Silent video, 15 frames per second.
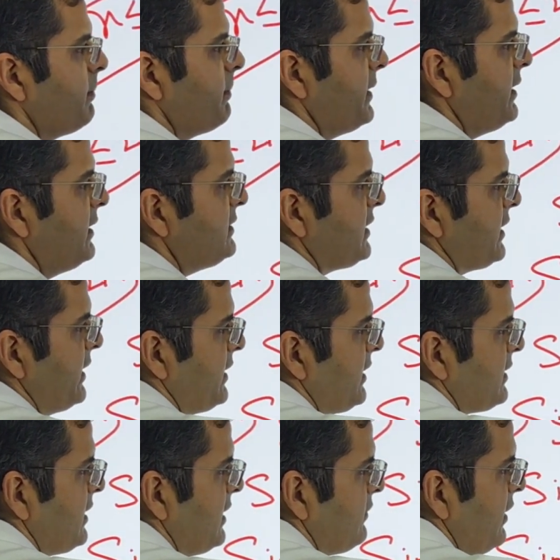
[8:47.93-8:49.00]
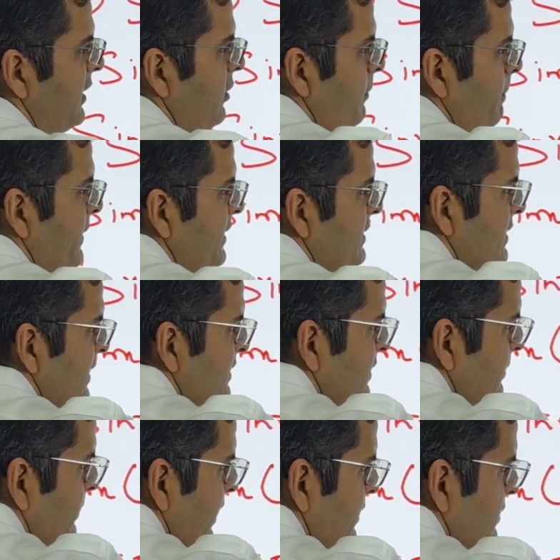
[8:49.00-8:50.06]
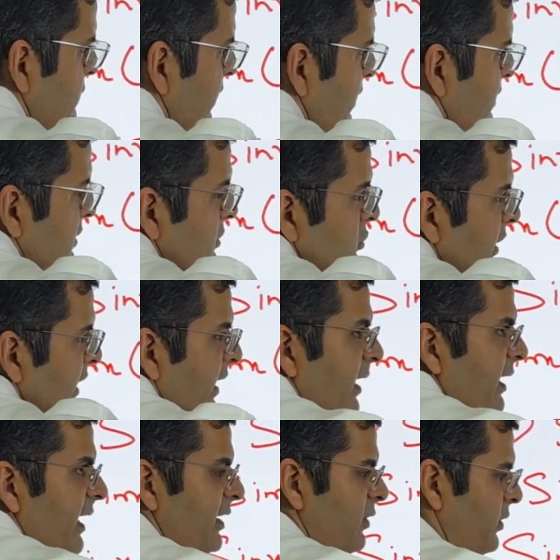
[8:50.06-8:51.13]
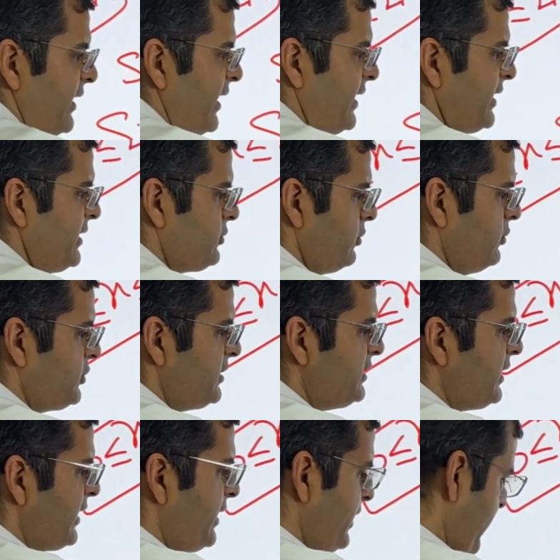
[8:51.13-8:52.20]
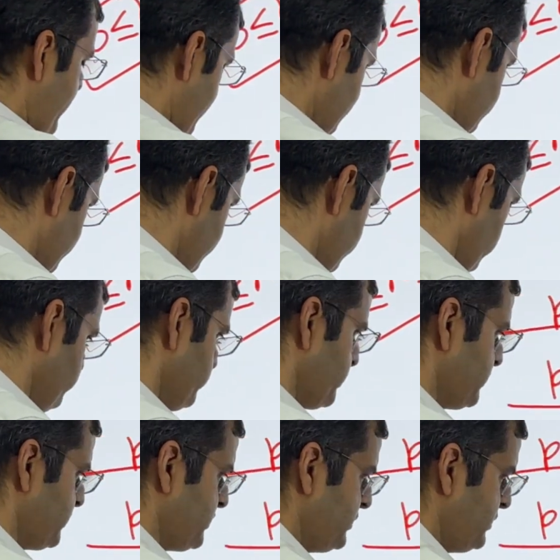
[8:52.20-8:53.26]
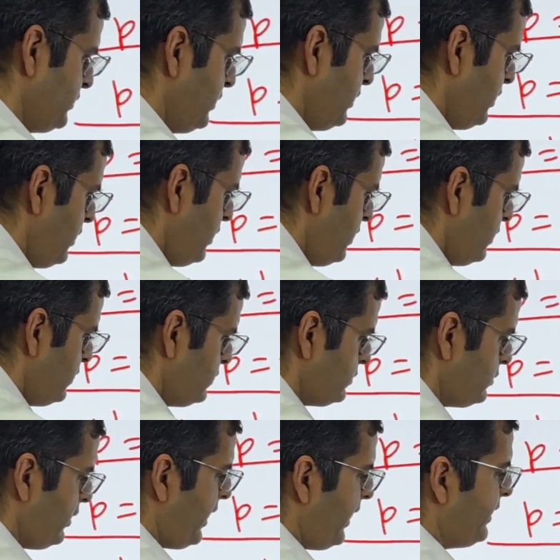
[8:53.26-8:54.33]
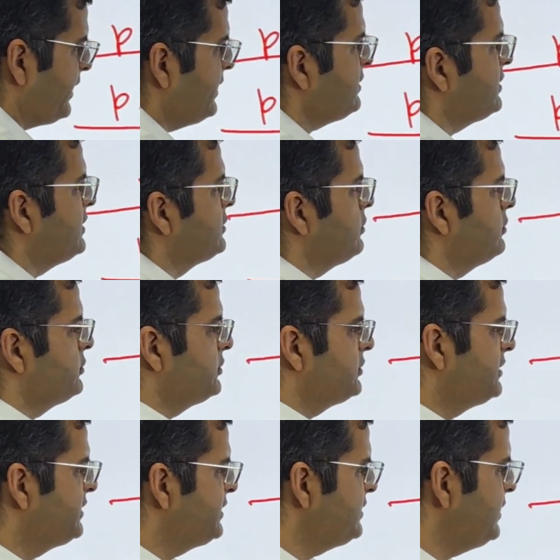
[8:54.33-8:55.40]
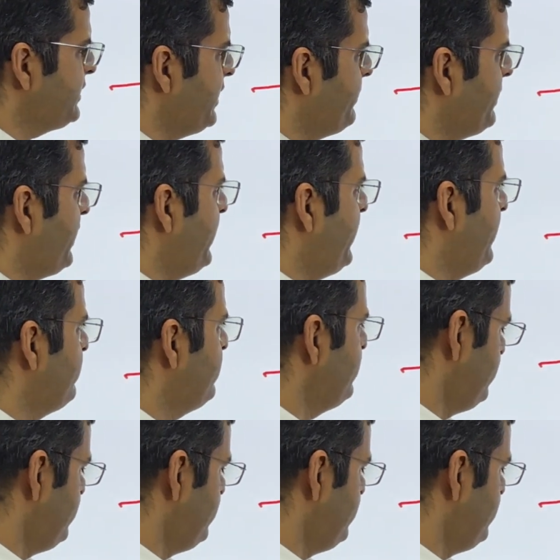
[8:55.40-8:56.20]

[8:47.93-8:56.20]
P is greater than 1 or P is less than minus 1. So here I don't get any solution. Here I get 3 solutions. So I get 3 solutions. This is the table I have.